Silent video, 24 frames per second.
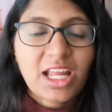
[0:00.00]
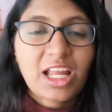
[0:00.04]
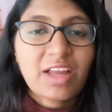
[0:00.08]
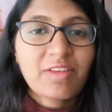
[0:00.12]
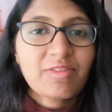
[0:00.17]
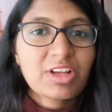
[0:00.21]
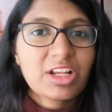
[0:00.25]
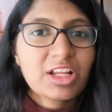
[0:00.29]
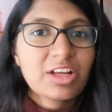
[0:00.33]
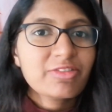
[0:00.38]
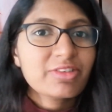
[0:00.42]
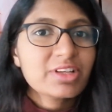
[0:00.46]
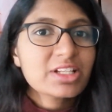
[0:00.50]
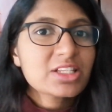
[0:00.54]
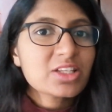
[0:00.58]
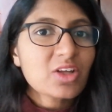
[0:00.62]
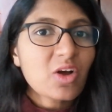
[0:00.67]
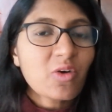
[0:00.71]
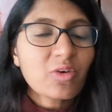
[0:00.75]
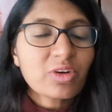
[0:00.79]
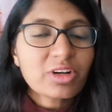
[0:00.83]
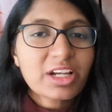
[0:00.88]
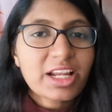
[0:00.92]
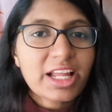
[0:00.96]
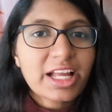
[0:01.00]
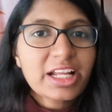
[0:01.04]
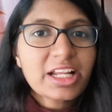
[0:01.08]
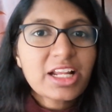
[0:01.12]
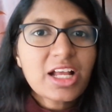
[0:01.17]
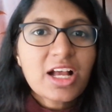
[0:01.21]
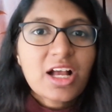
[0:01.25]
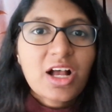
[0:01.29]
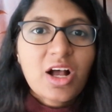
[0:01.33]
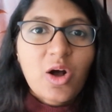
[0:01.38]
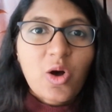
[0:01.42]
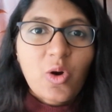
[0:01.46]
even if it's
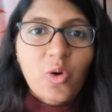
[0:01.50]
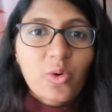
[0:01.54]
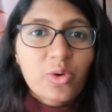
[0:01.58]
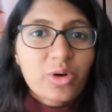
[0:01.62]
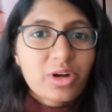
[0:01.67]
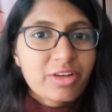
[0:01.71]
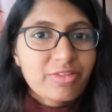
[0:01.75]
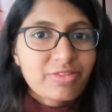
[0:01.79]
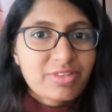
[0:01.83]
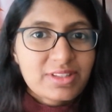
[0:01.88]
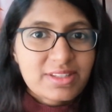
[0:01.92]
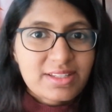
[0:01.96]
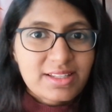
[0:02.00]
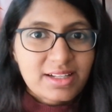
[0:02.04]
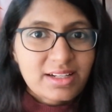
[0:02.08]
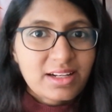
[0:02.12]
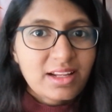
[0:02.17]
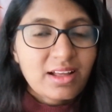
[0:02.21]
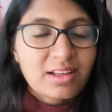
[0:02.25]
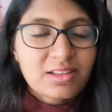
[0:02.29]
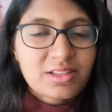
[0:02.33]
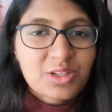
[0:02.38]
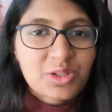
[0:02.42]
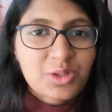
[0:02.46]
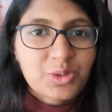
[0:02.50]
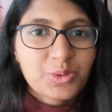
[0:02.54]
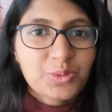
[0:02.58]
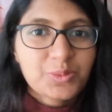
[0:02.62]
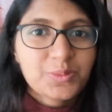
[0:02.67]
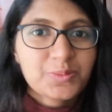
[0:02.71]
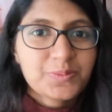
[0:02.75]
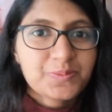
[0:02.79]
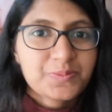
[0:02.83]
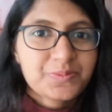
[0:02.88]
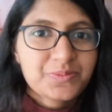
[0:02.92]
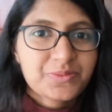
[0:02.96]
online or if it's a
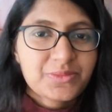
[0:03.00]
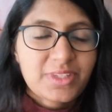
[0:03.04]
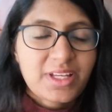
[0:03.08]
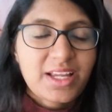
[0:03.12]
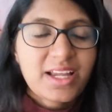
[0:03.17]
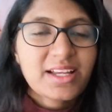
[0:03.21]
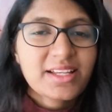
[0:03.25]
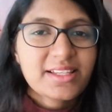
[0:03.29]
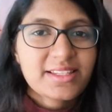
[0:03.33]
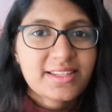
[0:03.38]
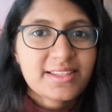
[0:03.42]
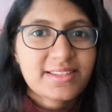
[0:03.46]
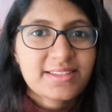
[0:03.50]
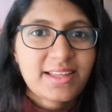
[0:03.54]
classroom. It's the